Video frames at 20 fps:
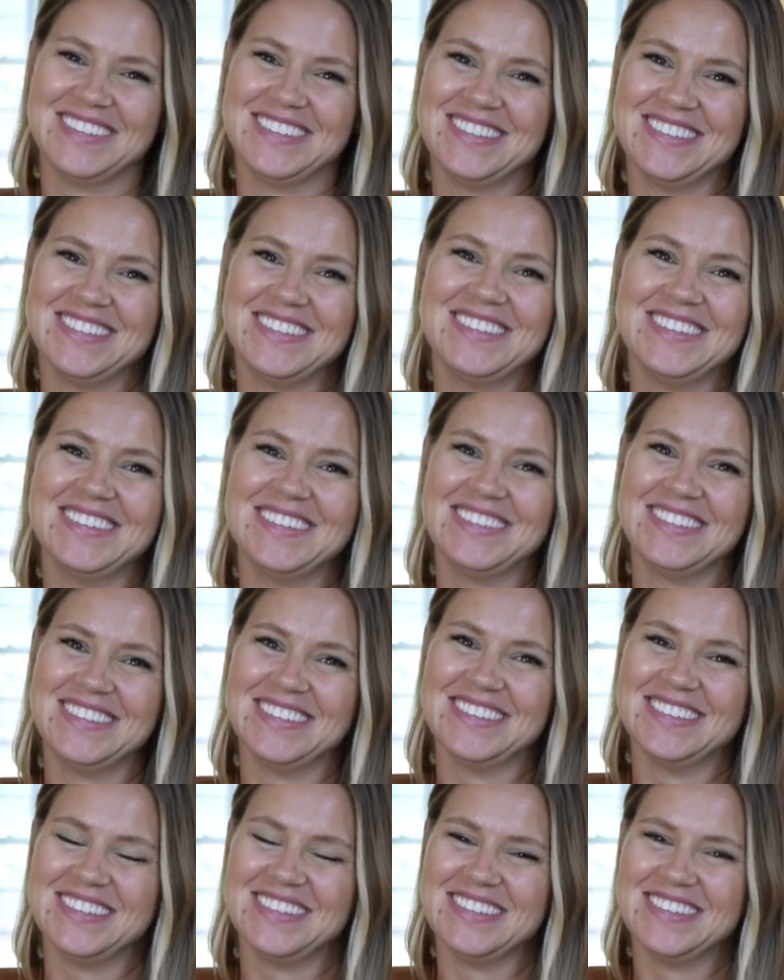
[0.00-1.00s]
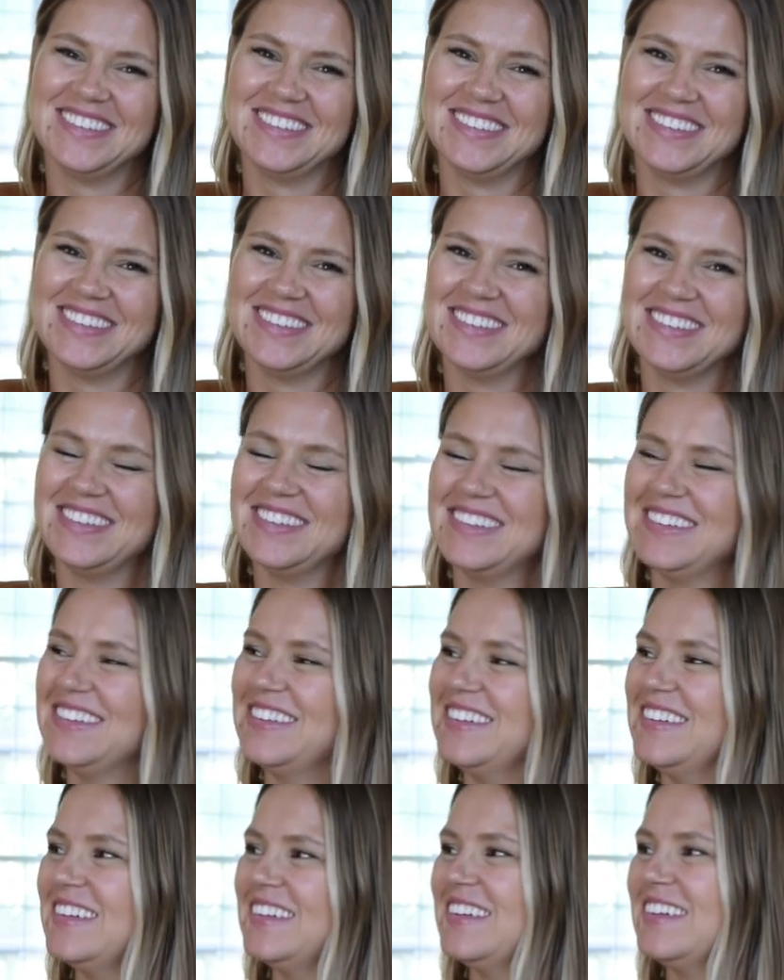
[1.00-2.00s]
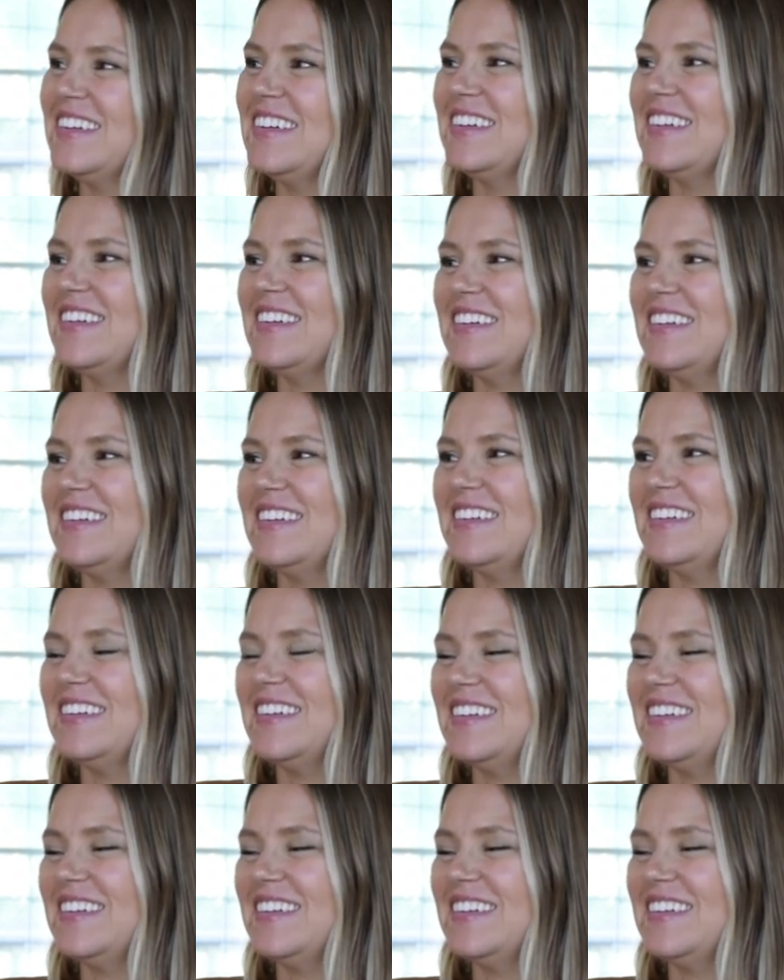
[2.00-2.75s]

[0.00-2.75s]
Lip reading: No words are spoken by the person on screen.